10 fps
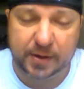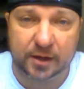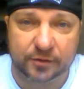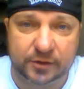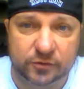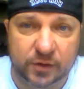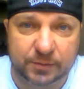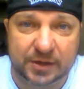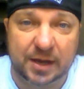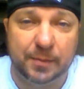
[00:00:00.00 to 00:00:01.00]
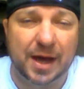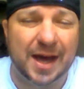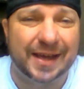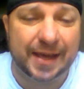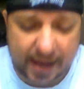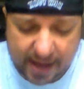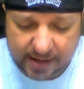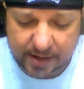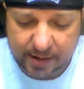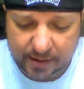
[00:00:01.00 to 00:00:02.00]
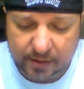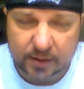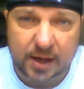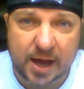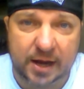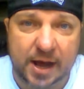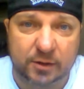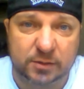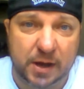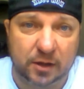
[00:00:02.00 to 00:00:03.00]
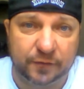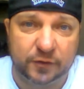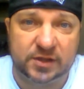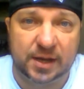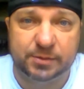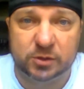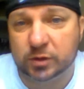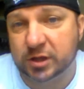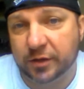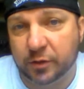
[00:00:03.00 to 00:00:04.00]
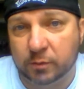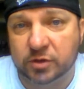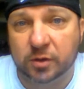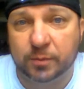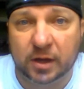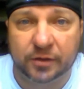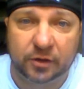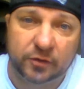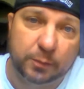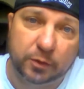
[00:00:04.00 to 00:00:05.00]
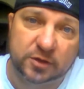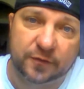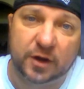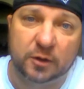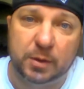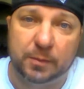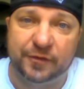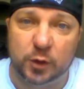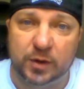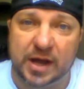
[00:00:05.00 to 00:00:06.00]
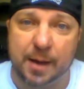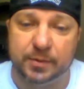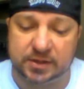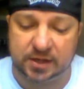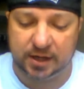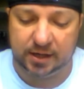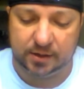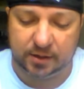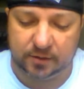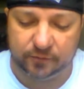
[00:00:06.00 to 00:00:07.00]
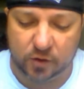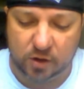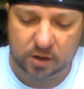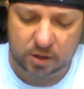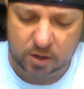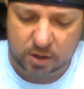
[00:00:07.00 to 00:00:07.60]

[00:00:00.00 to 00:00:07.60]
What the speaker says: Balor interrupted him again, and now it's Balor versus Samson, which I thought was going to be at the Great Balls of Fire pay-per-view. It happened tonight on Raw.